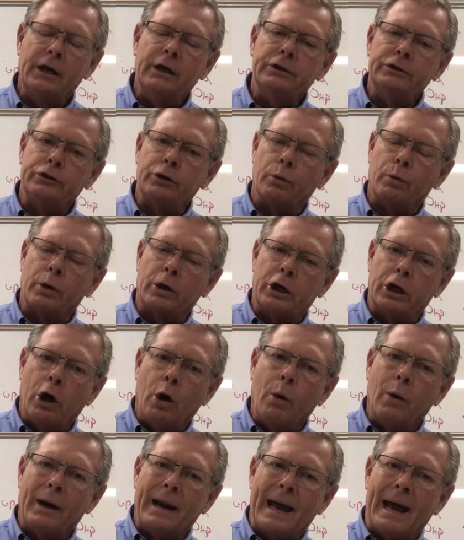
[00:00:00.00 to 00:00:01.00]
So we're
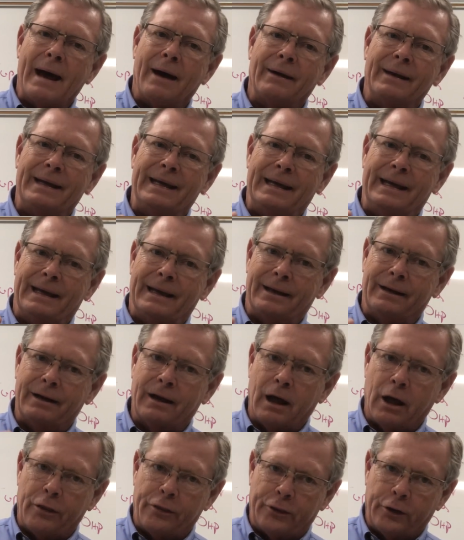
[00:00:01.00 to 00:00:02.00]
going out in
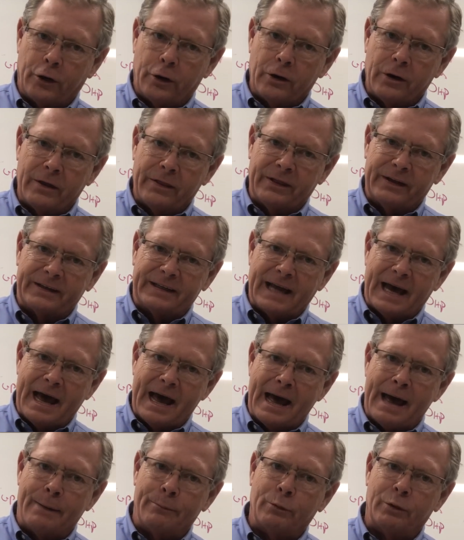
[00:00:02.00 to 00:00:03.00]
1/3 of the
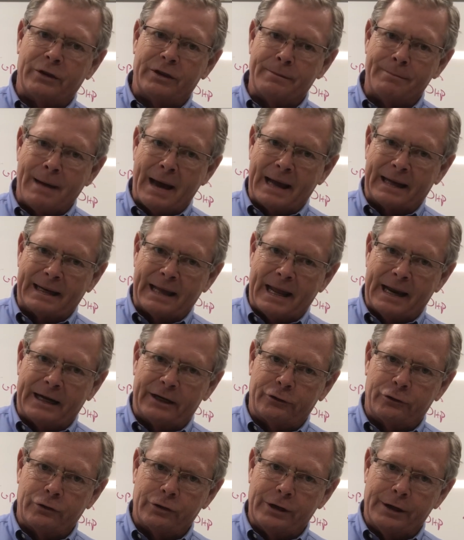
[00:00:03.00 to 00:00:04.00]
time with the
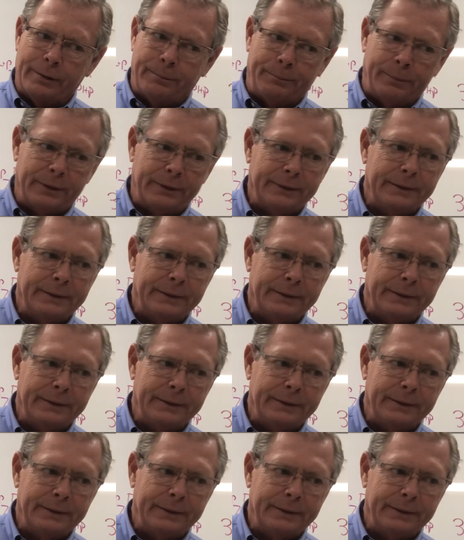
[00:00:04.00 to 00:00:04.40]
magnetic trip.